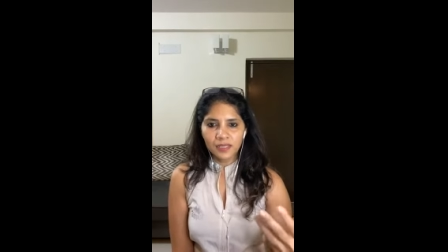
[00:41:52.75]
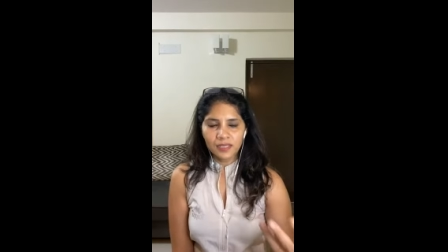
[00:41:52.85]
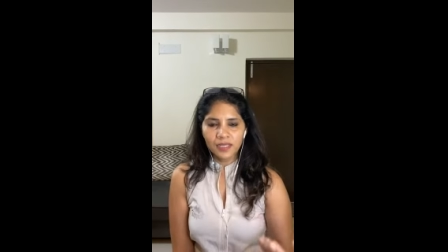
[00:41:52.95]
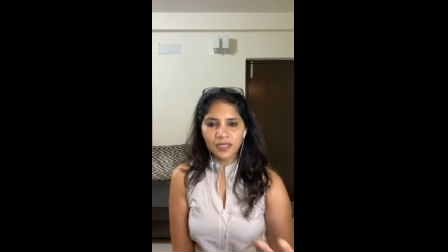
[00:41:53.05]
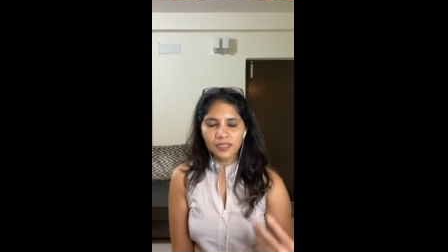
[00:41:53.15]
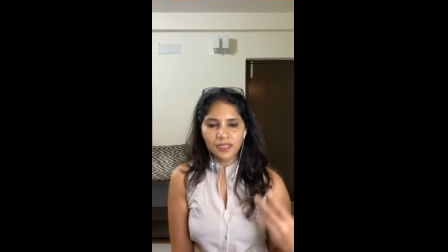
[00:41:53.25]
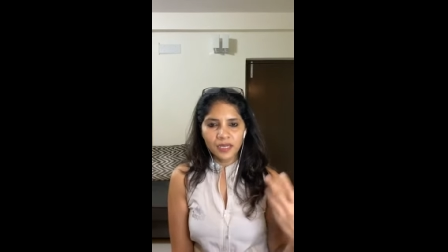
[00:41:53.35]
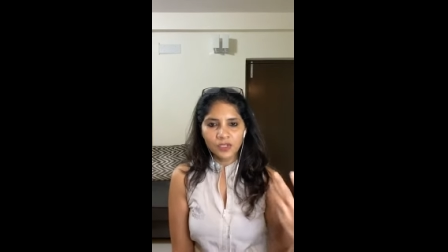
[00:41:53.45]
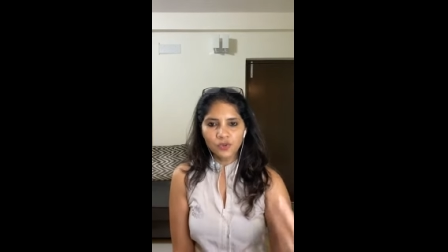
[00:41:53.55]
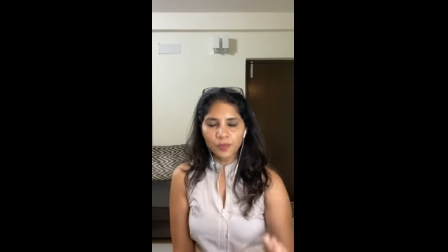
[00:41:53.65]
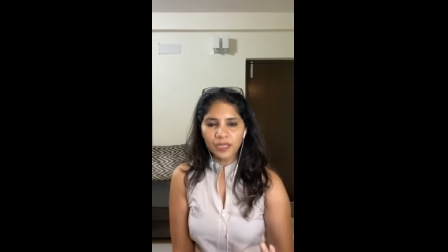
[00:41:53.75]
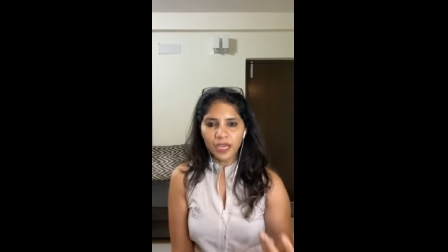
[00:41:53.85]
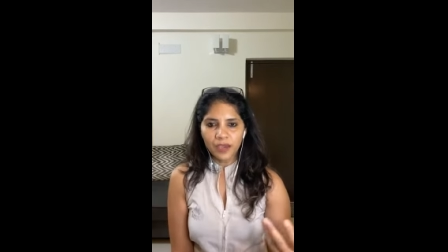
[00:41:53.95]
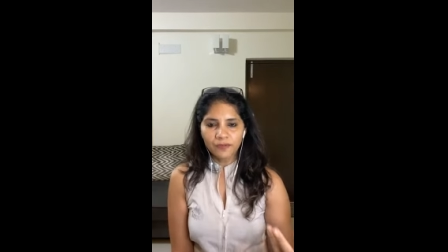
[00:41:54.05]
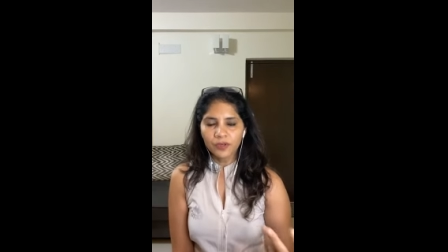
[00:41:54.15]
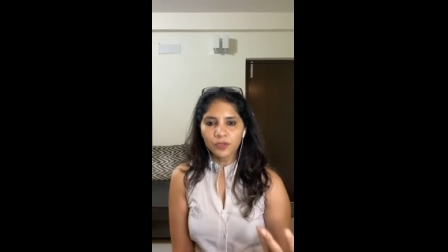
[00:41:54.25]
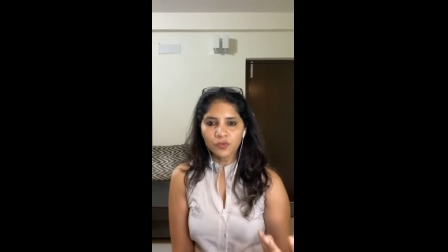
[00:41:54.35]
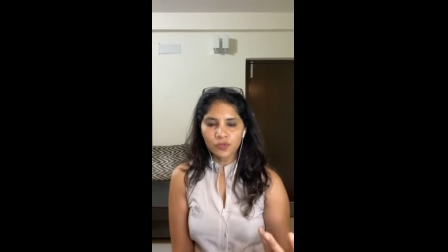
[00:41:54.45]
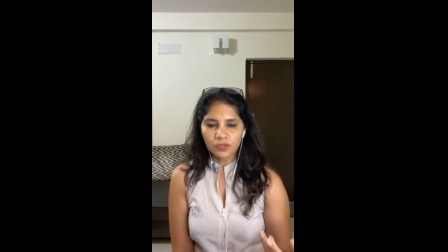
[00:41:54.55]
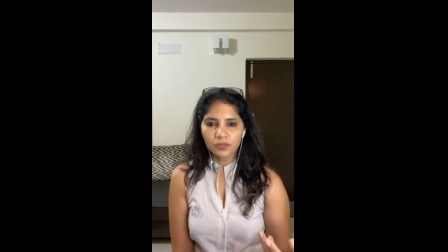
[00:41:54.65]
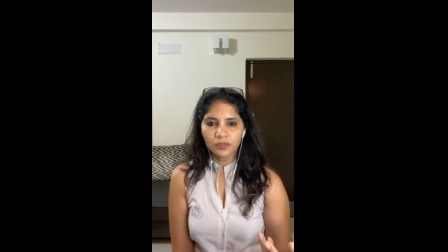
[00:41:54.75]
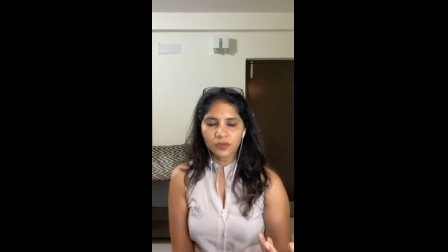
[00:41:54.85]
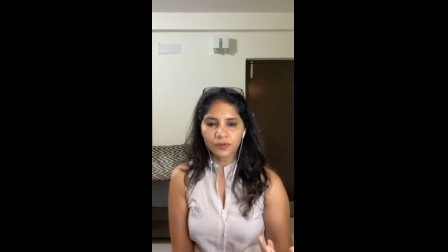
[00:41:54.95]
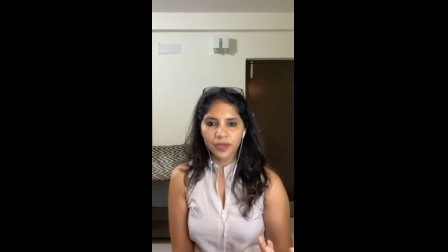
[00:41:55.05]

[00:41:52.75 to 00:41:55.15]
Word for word: there are so many avenues uh,